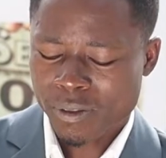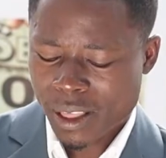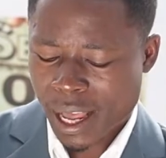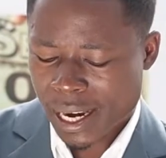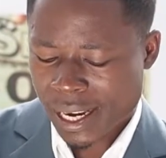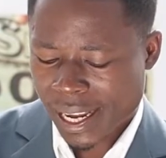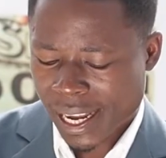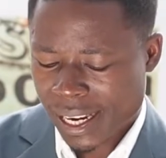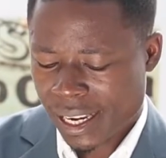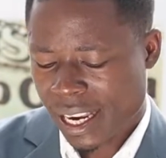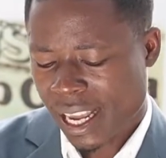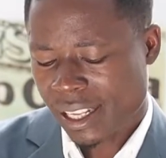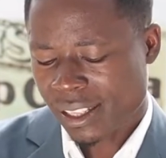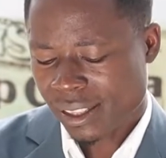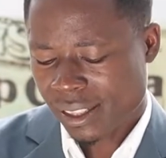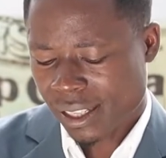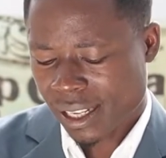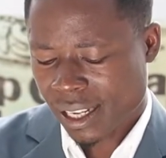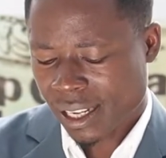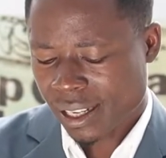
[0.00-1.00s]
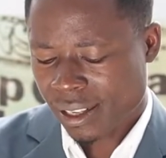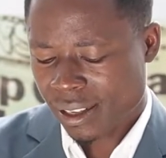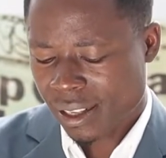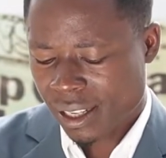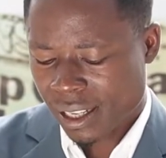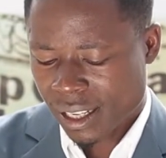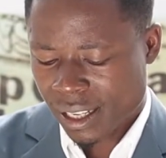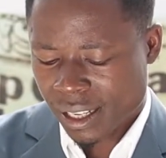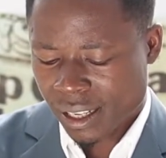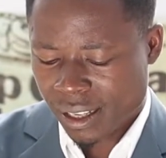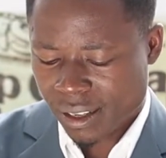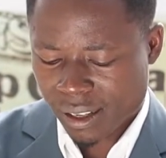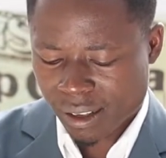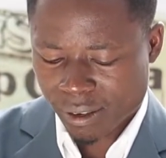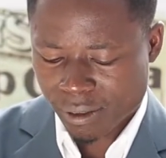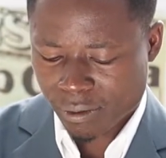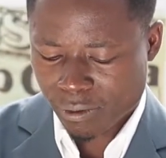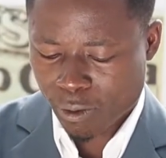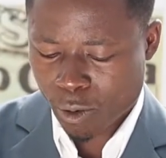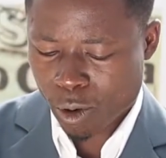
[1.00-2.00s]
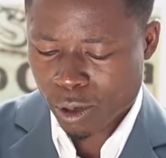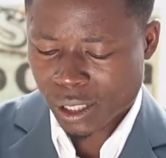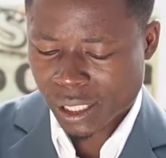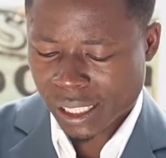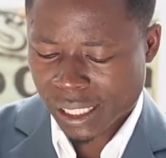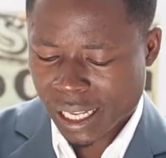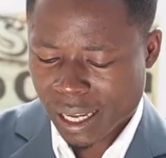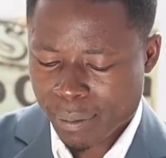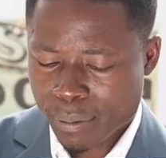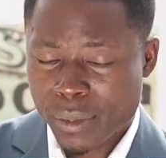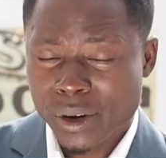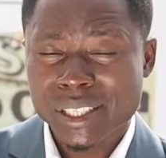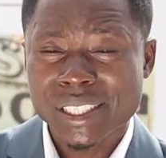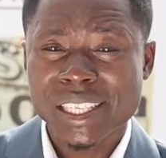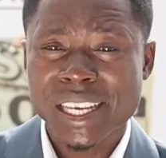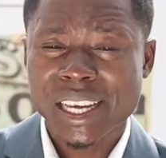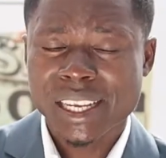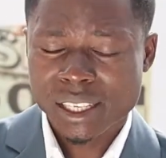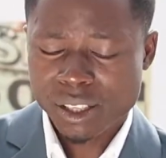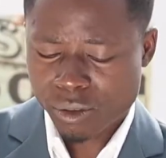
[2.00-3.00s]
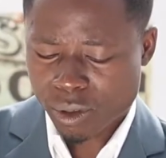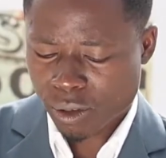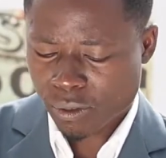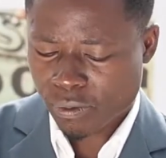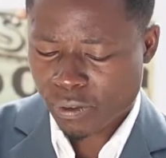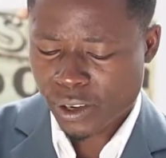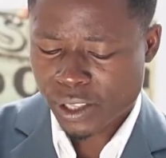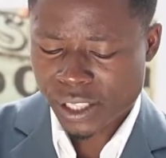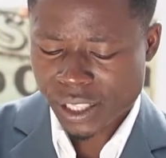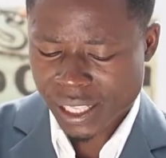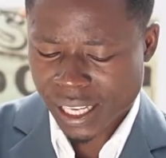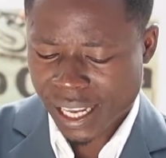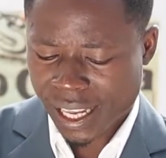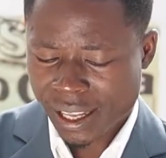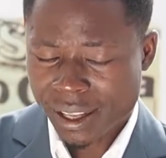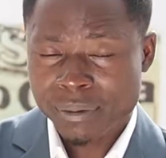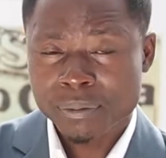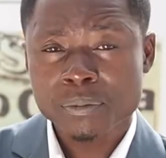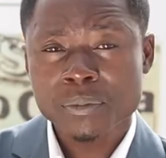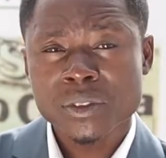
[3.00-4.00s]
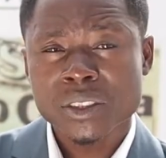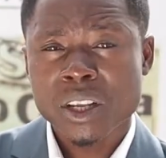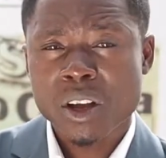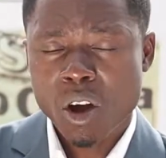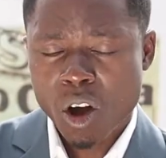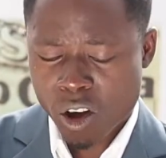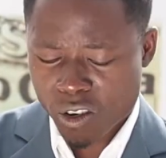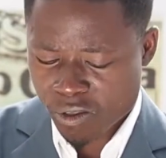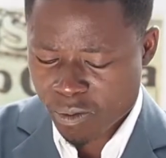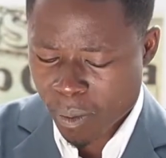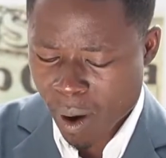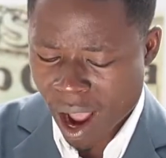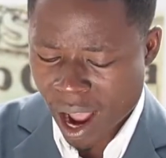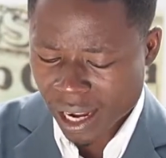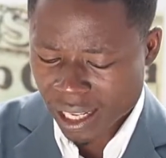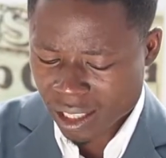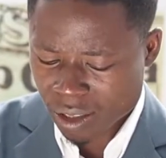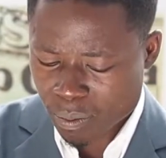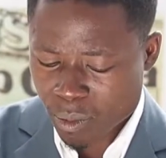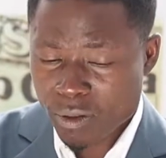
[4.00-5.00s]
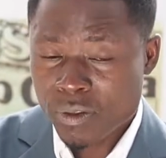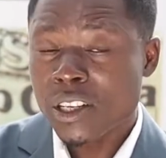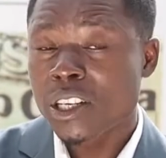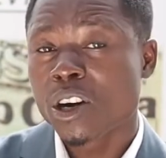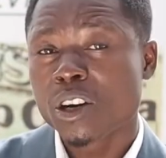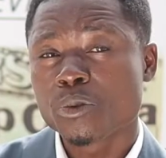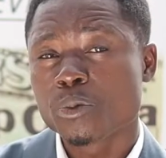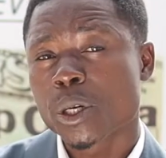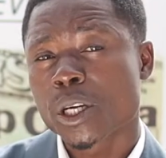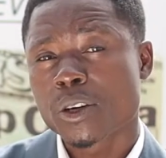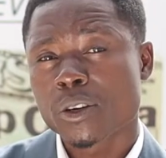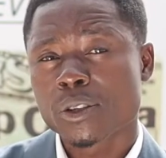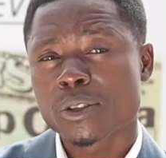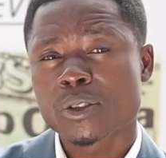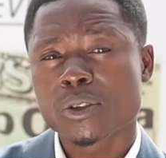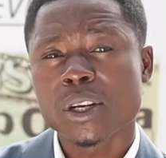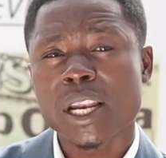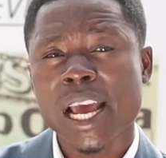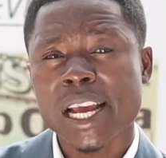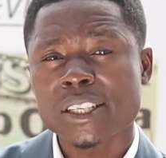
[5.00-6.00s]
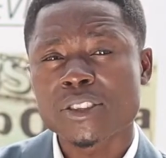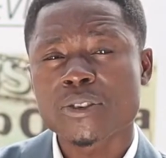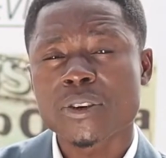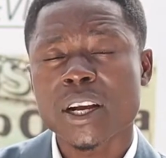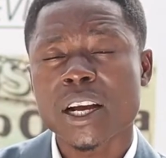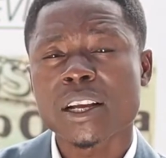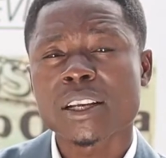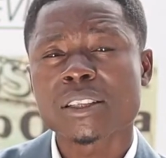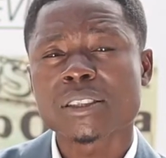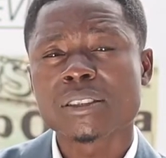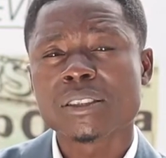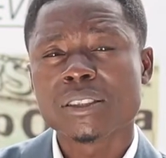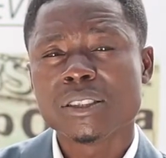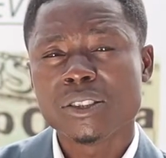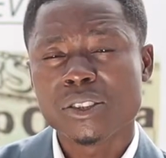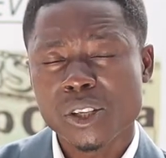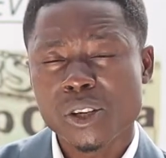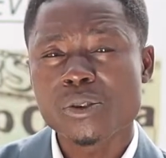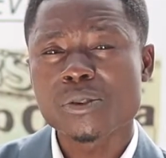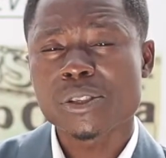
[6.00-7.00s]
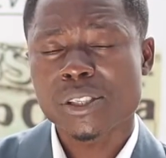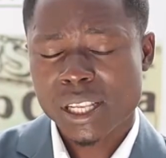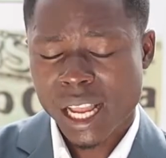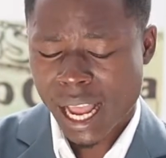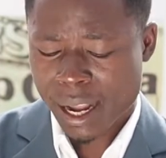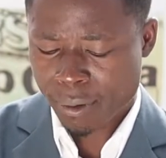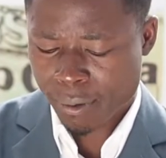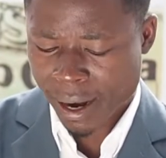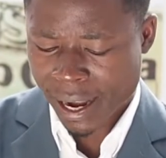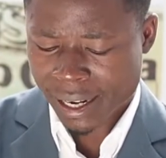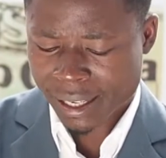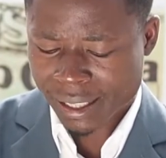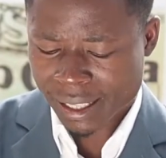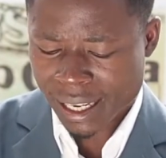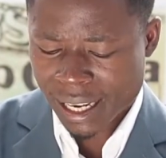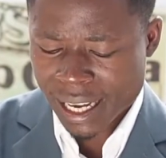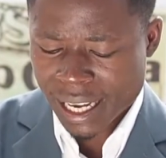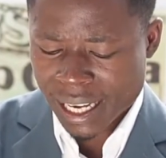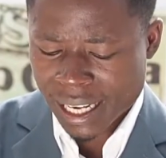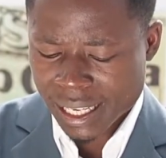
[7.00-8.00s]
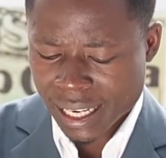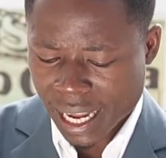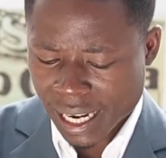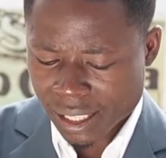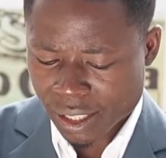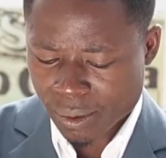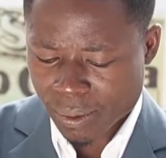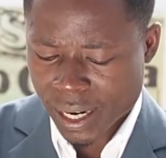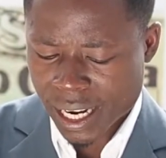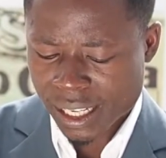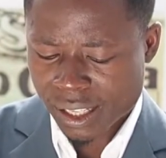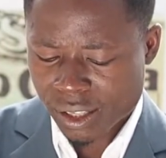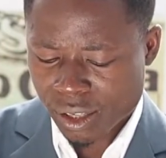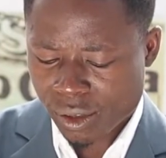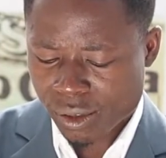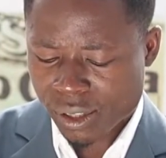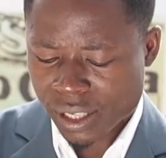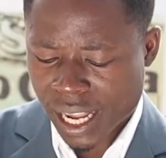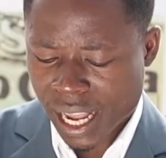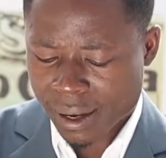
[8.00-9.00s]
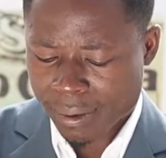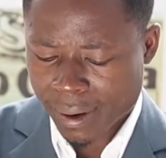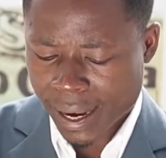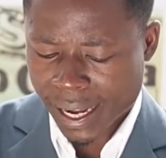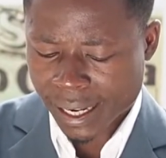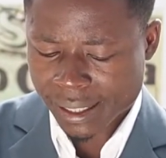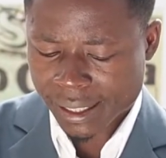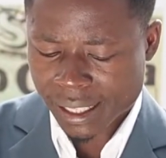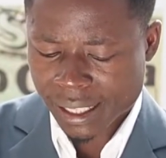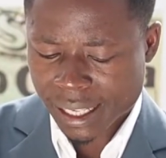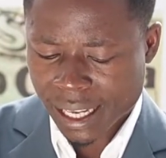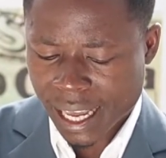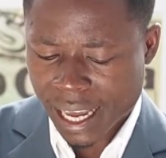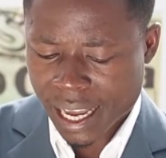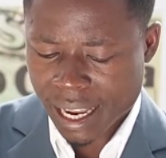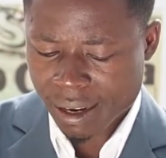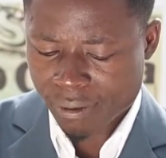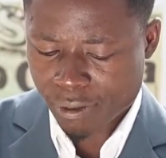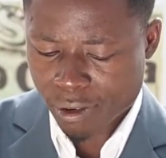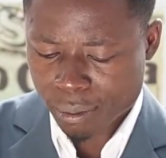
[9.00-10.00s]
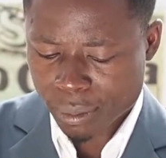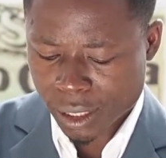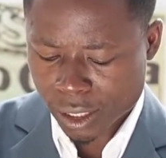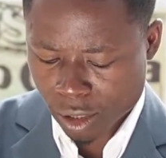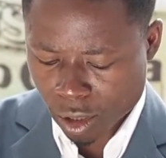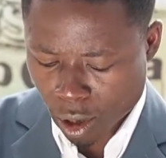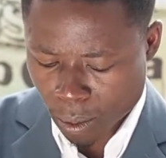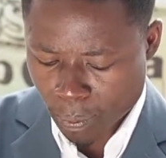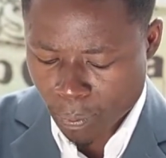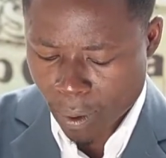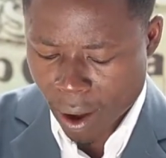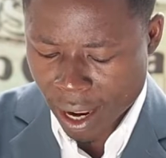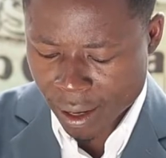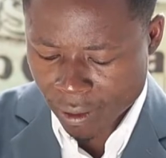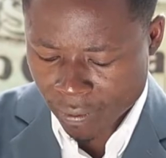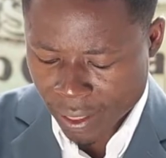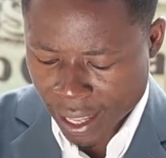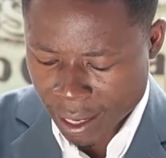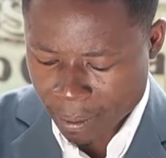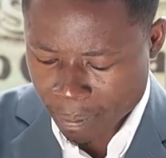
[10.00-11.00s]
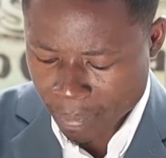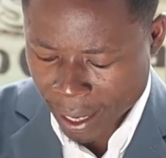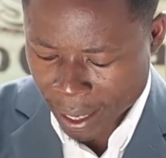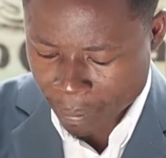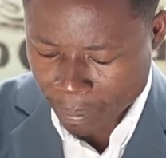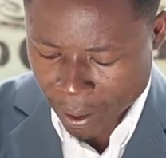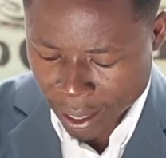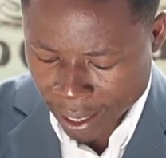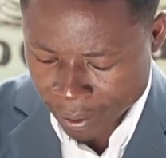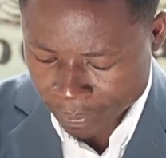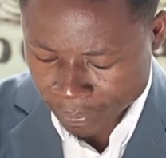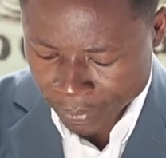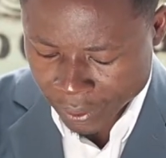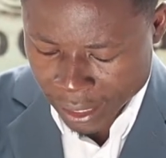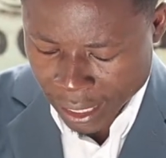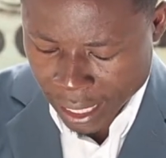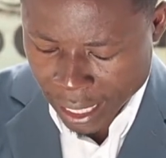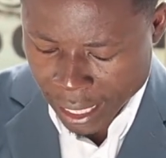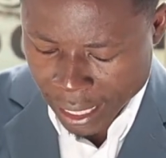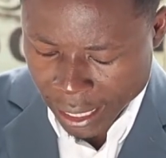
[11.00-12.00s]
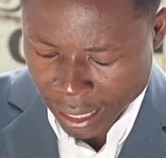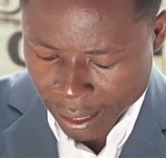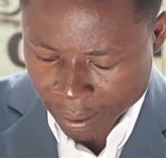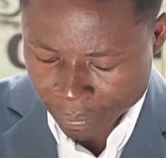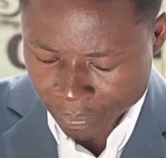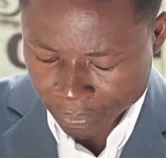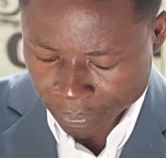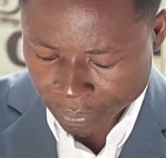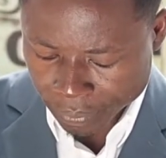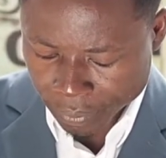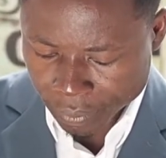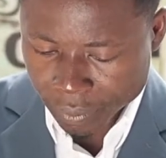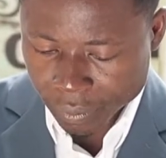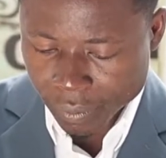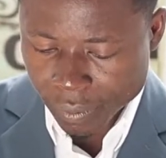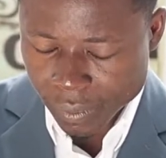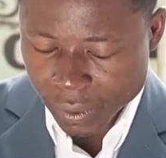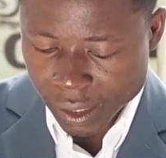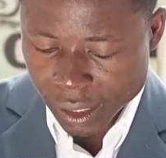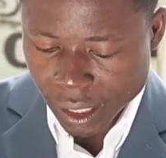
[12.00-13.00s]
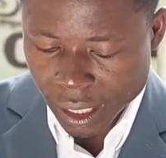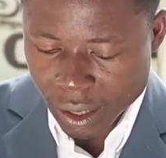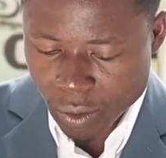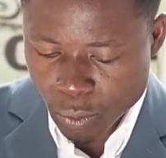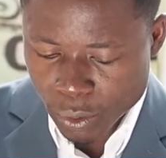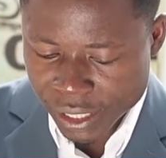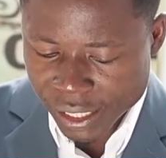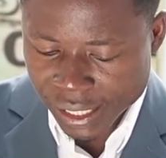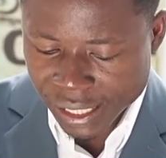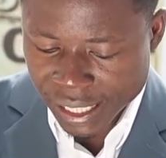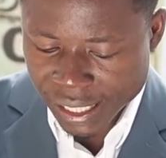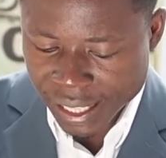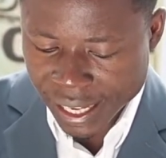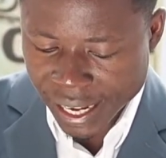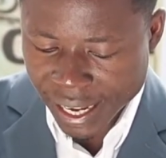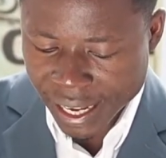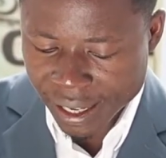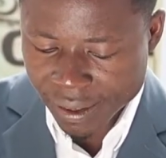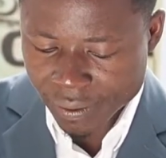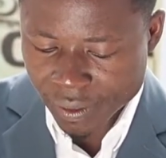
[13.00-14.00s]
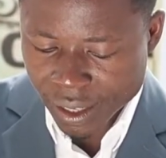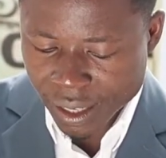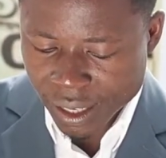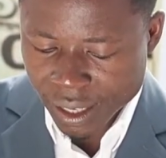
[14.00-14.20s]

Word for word: of that headlines uh, for today, Monday, the 21st day of March. Moving on, we go to Nigeria News Direct. Nigeria News Direct. And from the top part of that paper, um, we see there